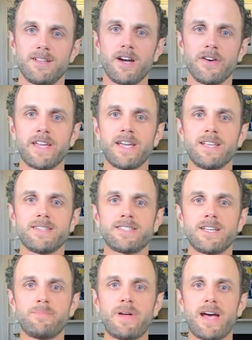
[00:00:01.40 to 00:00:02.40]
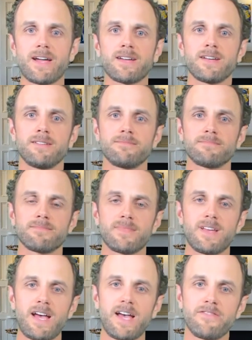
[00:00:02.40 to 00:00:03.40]
All right, kids, sit back.
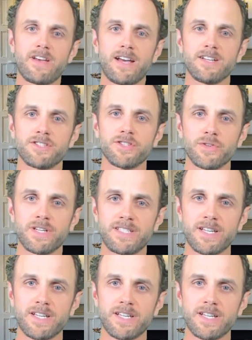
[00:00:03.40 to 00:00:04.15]
I've got a story to